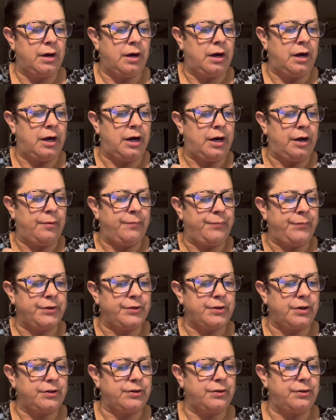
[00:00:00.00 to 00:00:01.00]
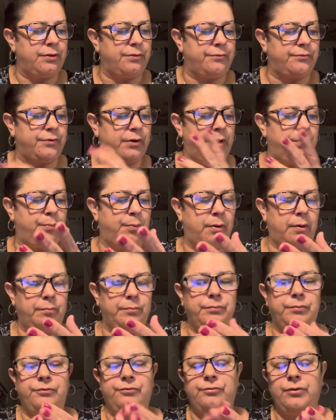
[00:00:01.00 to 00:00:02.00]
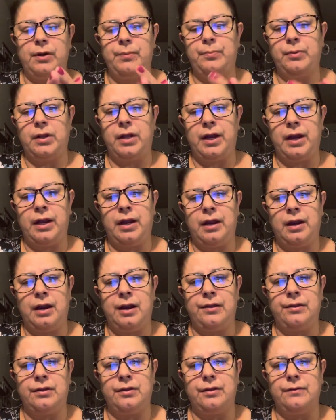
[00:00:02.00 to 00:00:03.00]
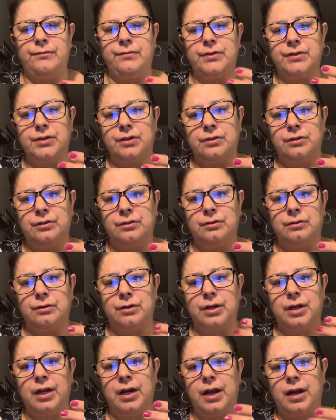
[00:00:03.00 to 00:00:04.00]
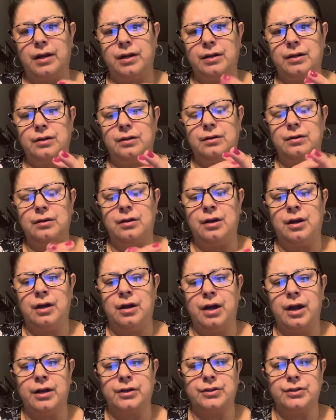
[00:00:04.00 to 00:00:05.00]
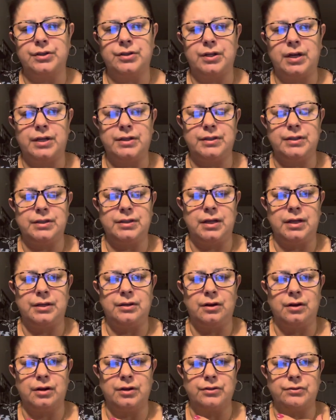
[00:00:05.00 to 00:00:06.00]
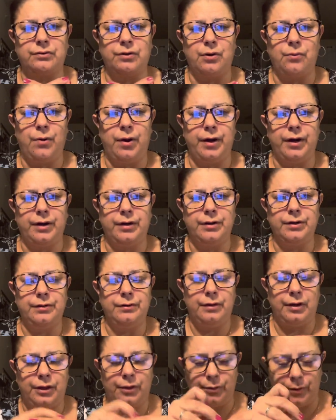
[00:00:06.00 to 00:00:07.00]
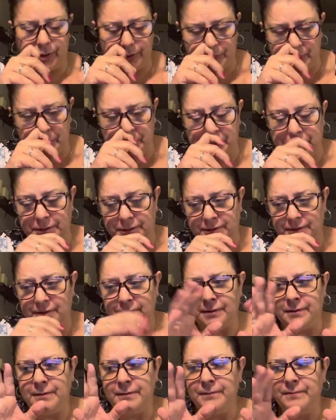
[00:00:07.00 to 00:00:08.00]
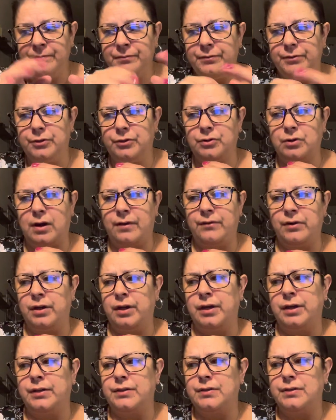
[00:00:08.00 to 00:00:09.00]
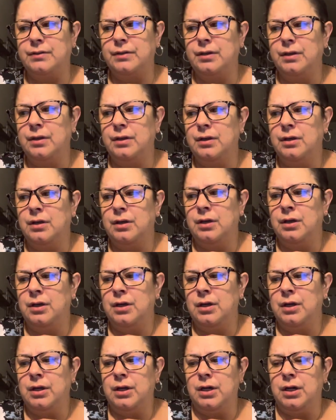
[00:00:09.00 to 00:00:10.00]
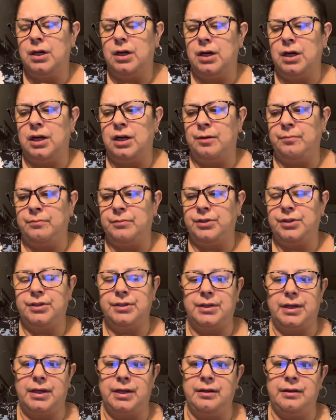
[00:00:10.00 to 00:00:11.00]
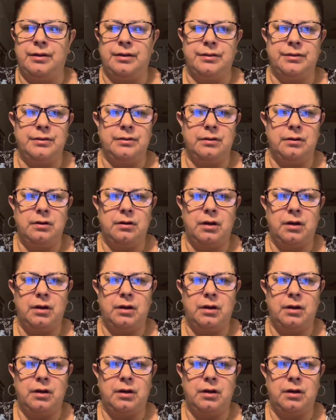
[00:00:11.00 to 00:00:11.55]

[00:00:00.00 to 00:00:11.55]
There's also the free play, and then the physical or kinetic exercises that dogs require. Otherwise, they'll drive you nuts. It's just like kids.